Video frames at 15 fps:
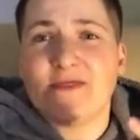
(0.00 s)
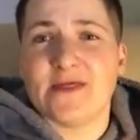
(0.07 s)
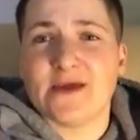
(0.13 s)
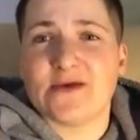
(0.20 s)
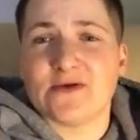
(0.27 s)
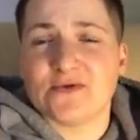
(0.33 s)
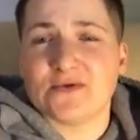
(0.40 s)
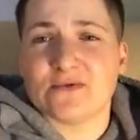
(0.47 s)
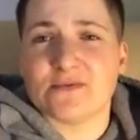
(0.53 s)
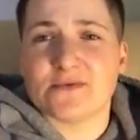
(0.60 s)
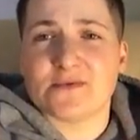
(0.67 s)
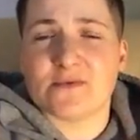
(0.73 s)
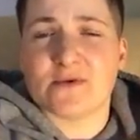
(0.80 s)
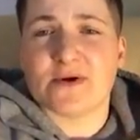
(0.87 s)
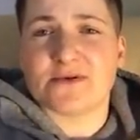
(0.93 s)
Thank you so
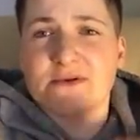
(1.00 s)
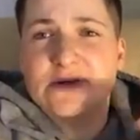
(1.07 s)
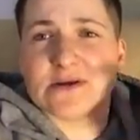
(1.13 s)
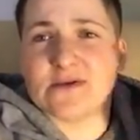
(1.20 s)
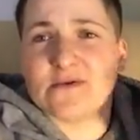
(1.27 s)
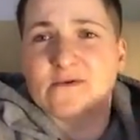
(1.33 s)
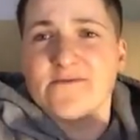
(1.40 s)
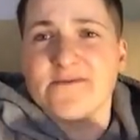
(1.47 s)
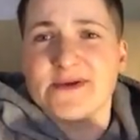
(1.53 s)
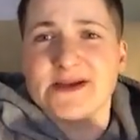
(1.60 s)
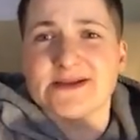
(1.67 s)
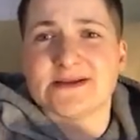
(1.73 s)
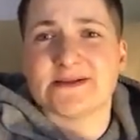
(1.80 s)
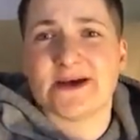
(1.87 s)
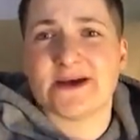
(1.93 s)
much for watching. Don't
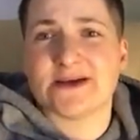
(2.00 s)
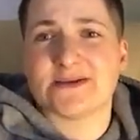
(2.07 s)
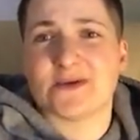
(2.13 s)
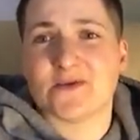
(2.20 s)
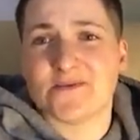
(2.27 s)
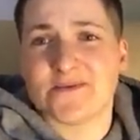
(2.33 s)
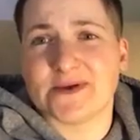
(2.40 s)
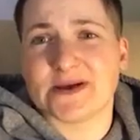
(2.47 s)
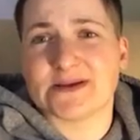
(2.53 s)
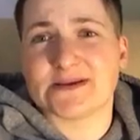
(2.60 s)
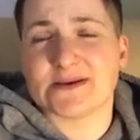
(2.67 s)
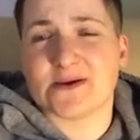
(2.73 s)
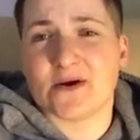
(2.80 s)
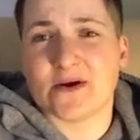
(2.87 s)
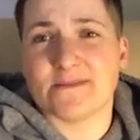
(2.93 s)
forget to like. Don't forget to
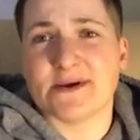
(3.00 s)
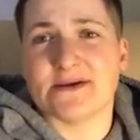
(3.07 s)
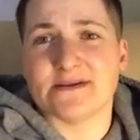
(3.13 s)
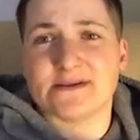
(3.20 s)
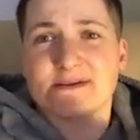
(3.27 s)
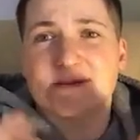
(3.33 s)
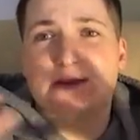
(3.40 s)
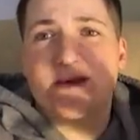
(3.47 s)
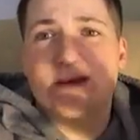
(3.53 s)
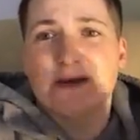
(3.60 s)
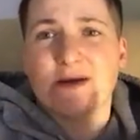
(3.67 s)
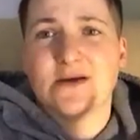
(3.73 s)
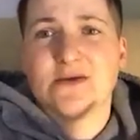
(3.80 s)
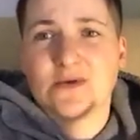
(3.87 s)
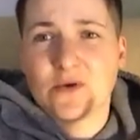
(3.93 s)
comment.
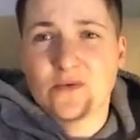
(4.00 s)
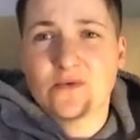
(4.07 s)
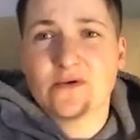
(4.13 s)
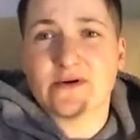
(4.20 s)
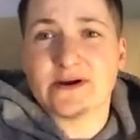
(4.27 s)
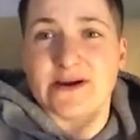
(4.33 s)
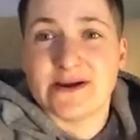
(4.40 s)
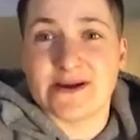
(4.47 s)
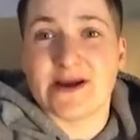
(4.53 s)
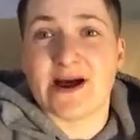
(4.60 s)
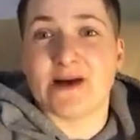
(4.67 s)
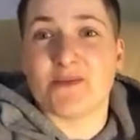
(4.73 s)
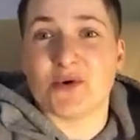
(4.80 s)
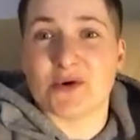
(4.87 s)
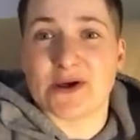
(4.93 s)
Don't worry.
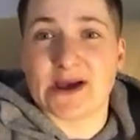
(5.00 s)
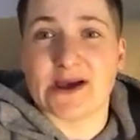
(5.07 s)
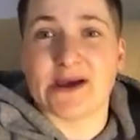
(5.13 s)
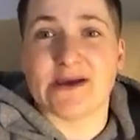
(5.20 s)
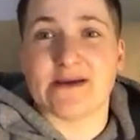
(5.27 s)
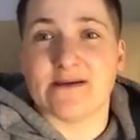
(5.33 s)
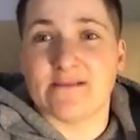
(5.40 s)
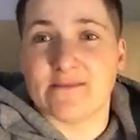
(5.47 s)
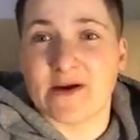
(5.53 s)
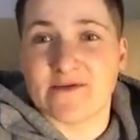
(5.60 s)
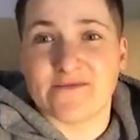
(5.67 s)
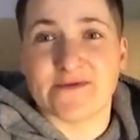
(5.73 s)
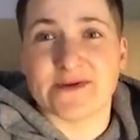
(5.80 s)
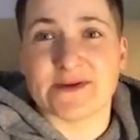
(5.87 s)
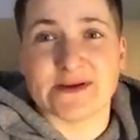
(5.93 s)
I'm okay. My
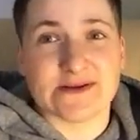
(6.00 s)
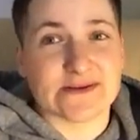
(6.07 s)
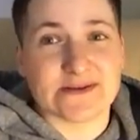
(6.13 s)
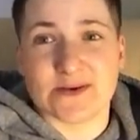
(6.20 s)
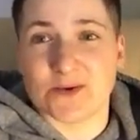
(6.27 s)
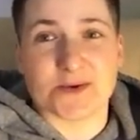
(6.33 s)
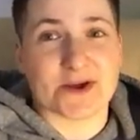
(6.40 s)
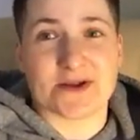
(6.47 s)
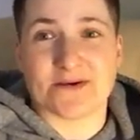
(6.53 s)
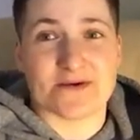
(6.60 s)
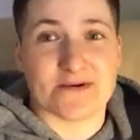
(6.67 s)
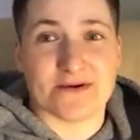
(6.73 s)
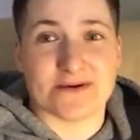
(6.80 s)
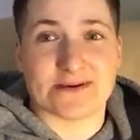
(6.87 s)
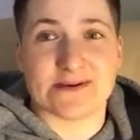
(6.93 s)
feelings don't get
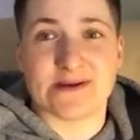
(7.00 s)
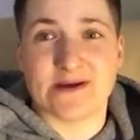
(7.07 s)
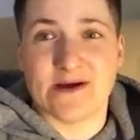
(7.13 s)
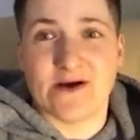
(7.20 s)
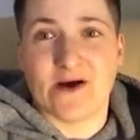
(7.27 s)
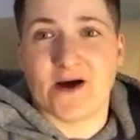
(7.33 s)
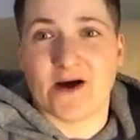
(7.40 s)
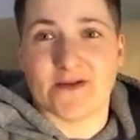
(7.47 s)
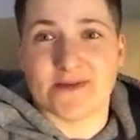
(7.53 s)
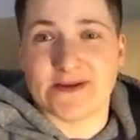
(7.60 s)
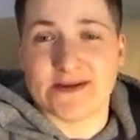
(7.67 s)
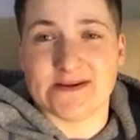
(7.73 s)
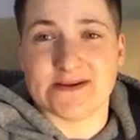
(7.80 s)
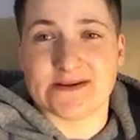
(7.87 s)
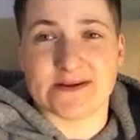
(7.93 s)
hurt on
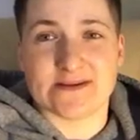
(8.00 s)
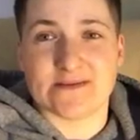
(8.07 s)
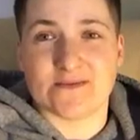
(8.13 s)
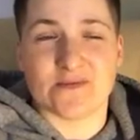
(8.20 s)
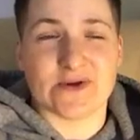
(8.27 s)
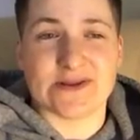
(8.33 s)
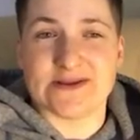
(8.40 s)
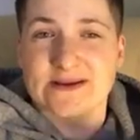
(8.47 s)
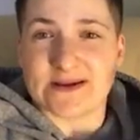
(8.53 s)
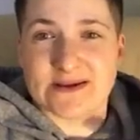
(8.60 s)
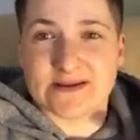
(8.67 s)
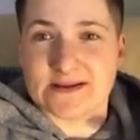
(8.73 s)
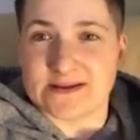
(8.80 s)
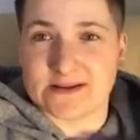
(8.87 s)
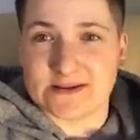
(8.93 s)
these
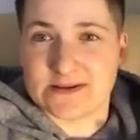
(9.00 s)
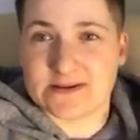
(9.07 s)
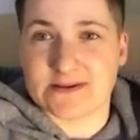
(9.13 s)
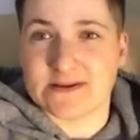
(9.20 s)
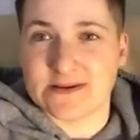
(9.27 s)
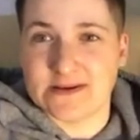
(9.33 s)
ridiculous,